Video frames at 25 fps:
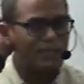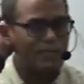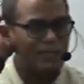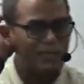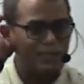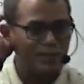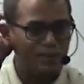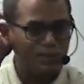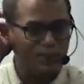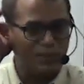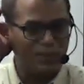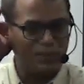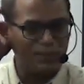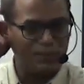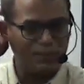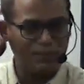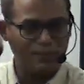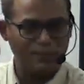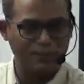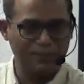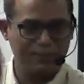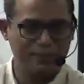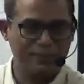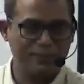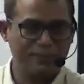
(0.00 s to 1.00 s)
anyone.
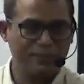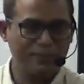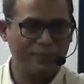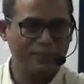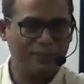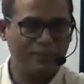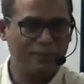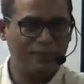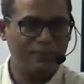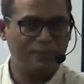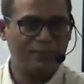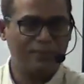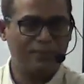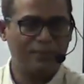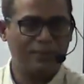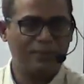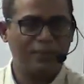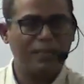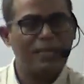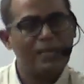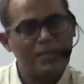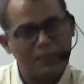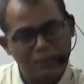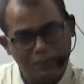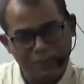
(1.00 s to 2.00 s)

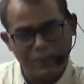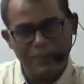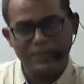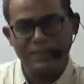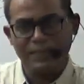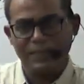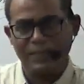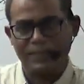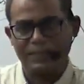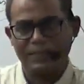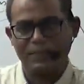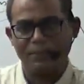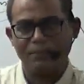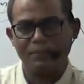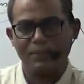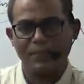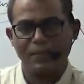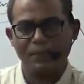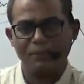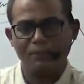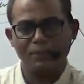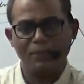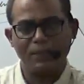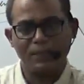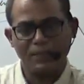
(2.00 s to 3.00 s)
It may take some
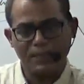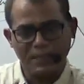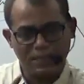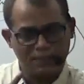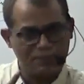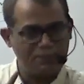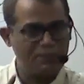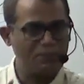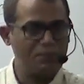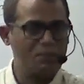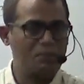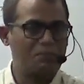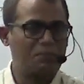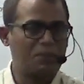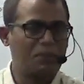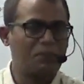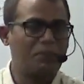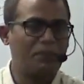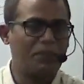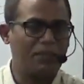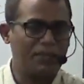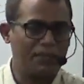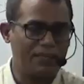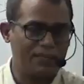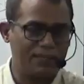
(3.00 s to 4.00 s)
time, but that will be
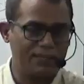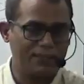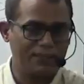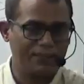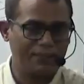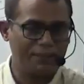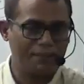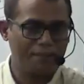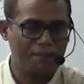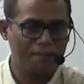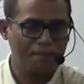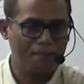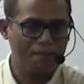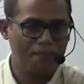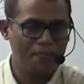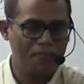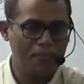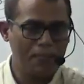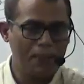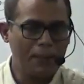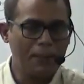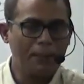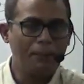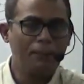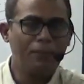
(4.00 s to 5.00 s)
permanent.
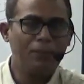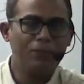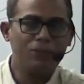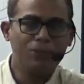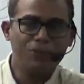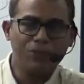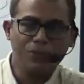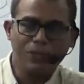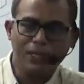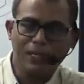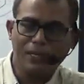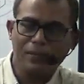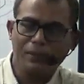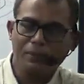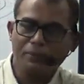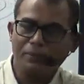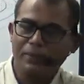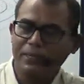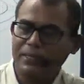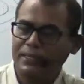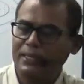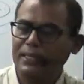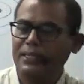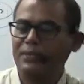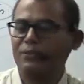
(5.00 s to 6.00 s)
Because you can
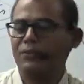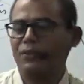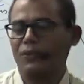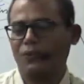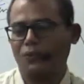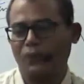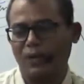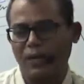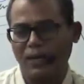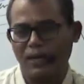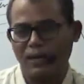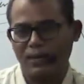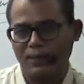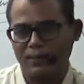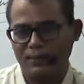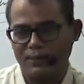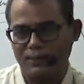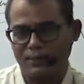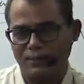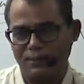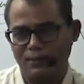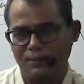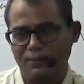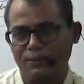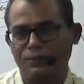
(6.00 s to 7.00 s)
imitate for 1
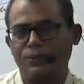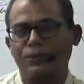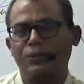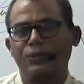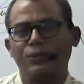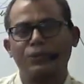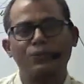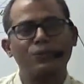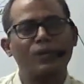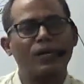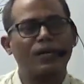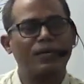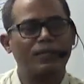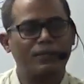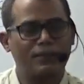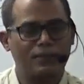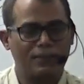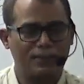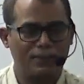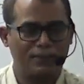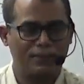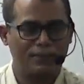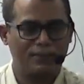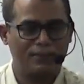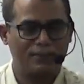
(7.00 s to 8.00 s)
answer, for 2
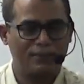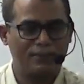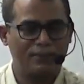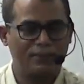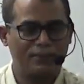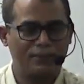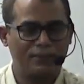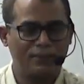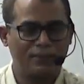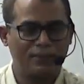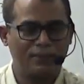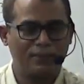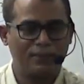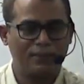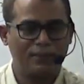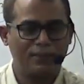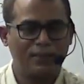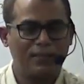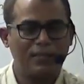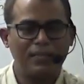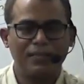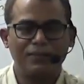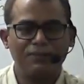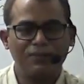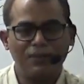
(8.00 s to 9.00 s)
answers.
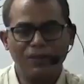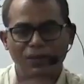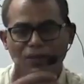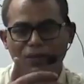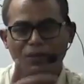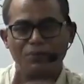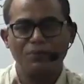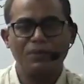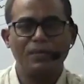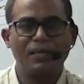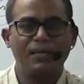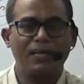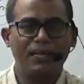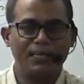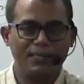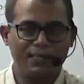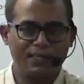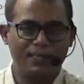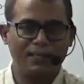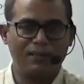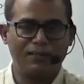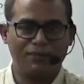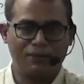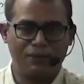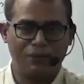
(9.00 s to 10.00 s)
It will not be a
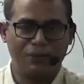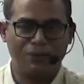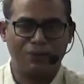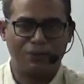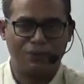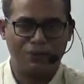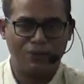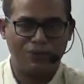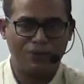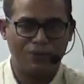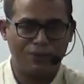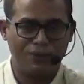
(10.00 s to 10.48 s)
natural flow for you.